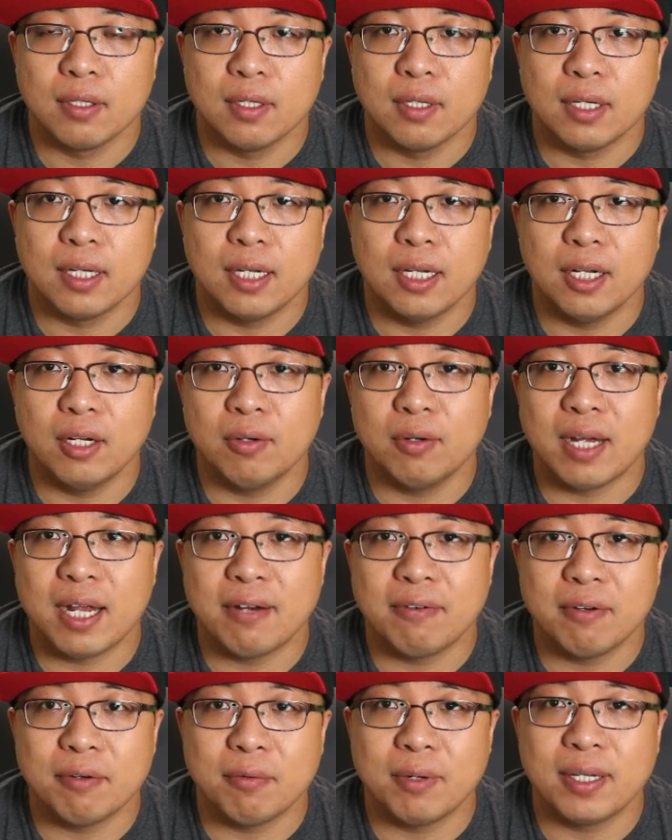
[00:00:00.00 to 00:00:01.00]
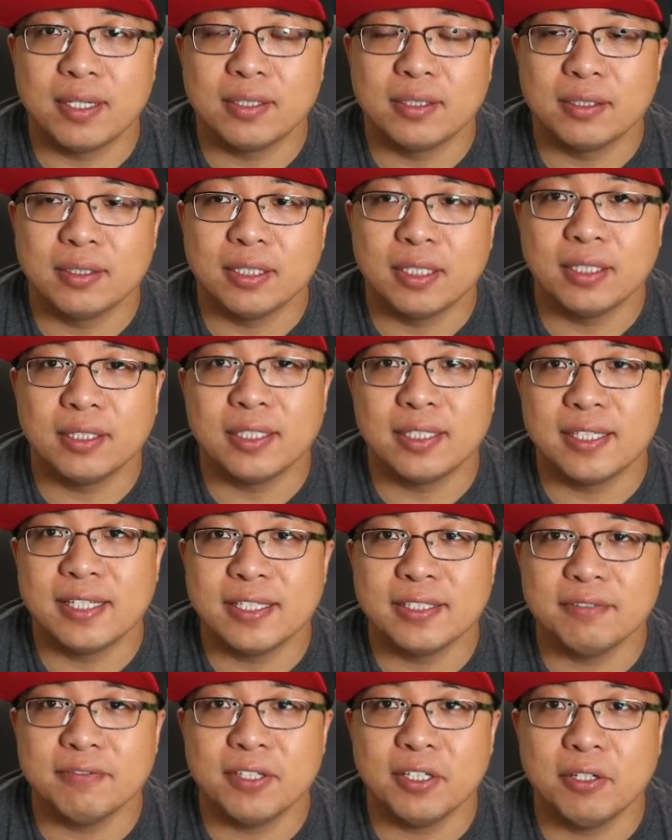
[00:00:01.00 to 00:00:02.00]
Hello everyone, in
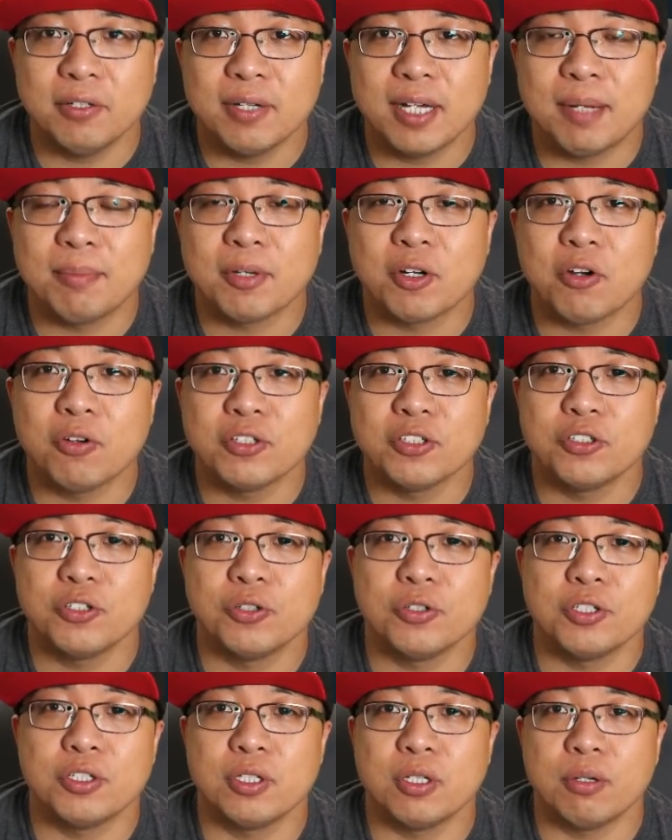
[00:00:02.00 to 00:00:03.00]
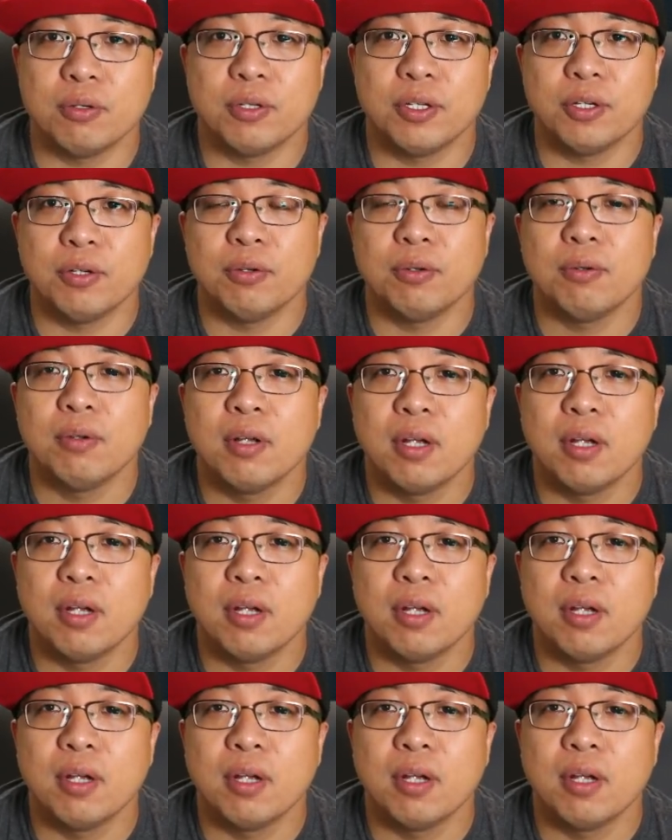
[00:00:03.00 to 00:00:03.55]
today's video I'm going to show you